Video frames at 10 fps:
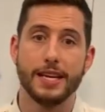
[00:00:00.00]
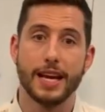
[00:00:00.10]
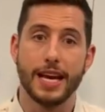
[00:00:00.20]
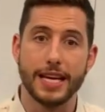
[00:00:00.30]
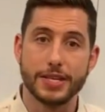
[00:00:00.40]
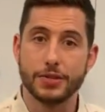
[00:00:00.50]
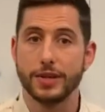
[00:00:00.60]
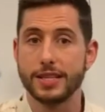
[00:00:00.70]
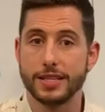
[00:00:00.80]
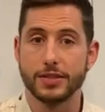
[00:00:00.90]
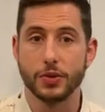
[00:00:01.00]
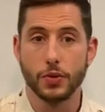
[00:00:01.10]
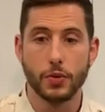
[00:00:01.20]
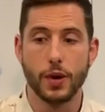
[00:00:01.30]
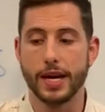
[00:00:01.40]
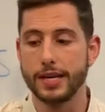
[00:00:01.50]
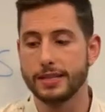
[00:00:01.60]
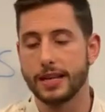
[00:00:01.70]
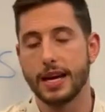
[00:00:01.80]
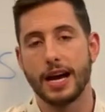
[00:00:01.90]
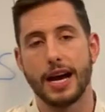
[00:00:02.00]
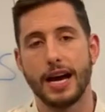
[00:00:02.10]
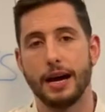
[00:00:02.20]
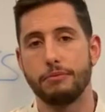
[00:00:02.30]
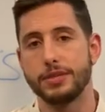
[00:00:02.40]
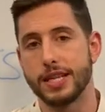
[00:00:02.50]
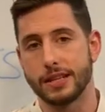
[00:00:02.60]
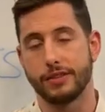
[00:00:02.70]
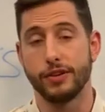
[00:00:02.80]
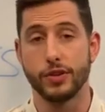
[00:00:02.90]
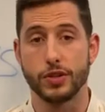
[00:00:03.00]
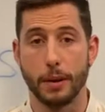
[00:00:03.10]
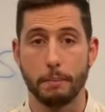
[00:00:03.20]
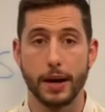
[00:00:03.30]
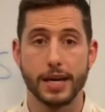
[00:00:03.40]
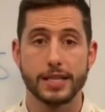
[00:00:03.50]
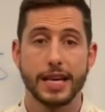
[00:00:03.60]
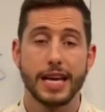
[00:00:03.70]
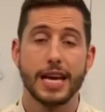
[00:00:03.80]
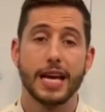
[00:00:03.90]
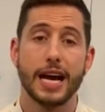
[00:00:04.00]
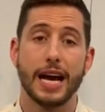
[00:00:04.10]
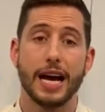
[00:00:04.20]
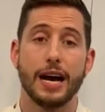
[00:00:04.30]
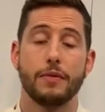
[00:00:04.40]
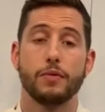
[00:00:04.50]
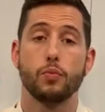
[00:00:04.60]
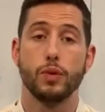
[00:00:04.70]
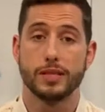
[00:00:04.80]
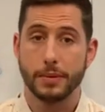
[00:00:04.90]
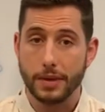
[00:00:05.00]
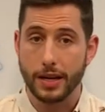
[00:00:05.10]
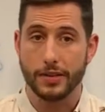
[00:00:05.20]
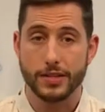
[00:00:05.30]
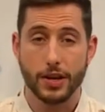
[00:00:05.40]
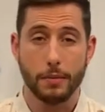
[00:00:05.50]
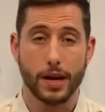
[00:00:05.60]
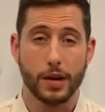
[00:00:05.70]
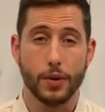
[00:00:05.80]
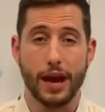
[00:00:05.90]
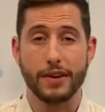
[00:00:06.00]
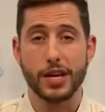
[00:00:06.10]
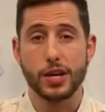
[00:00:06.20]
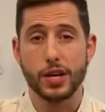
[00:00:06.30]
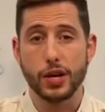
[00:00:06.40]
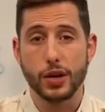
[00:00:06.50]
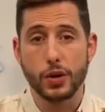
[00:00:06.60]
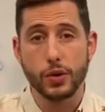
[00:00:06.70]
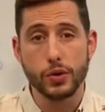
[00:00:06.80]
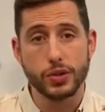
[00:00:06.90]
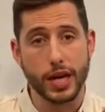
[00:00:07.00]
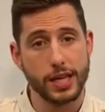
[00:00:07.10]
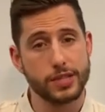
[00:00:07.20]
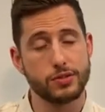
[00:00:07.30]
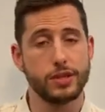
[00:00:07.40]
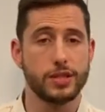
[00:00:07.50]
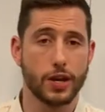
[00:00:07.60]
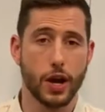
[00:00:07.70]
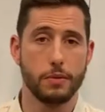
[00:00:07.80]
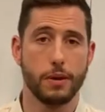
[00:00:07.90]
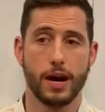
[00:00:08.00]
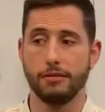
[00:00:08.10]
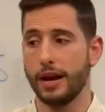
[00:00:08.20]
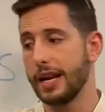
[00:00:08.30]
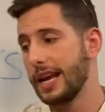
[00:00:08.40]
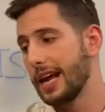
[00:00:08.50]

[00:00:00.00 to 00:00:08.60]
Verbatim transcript: history doesn't always uh, predict the future, but uh, with something like the stock market, we have a huge history to go by, right?